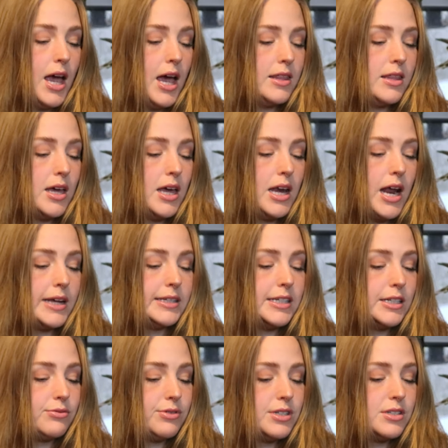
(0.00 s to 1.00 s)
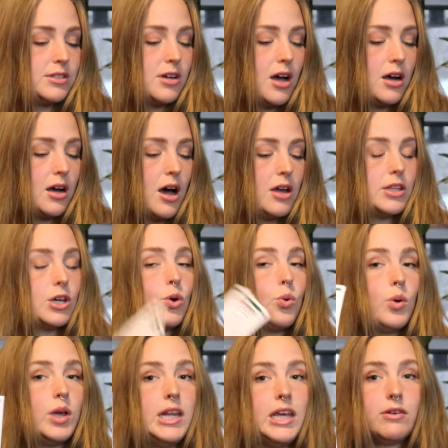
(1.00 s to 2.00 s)
And then I did restock on the
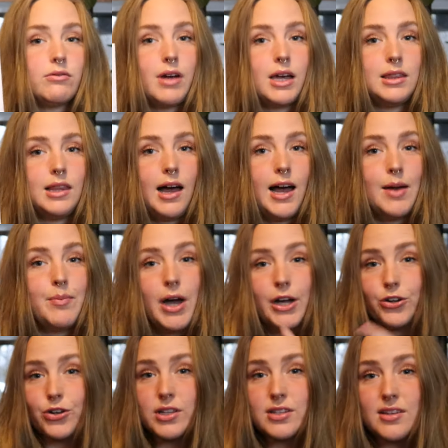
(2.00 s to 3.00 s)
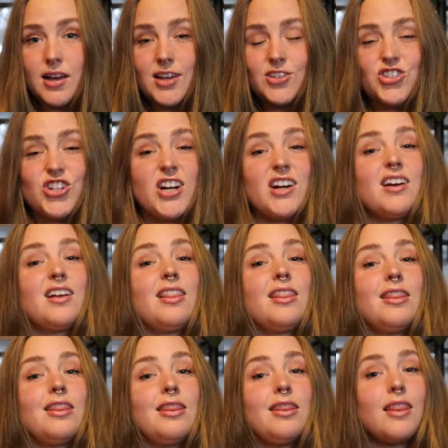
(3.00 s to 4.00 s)
Queenie Red Lime. I grew this last year,
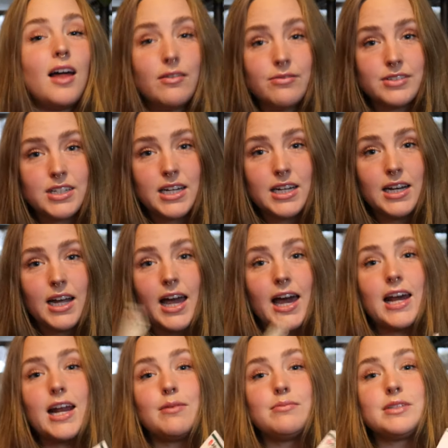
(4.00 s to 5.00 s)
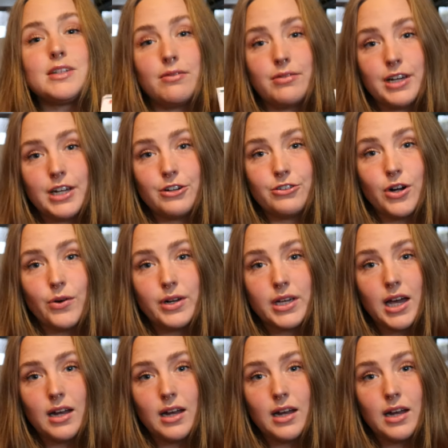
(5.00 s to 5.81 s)
loved it, and I'm definitely gonna grow it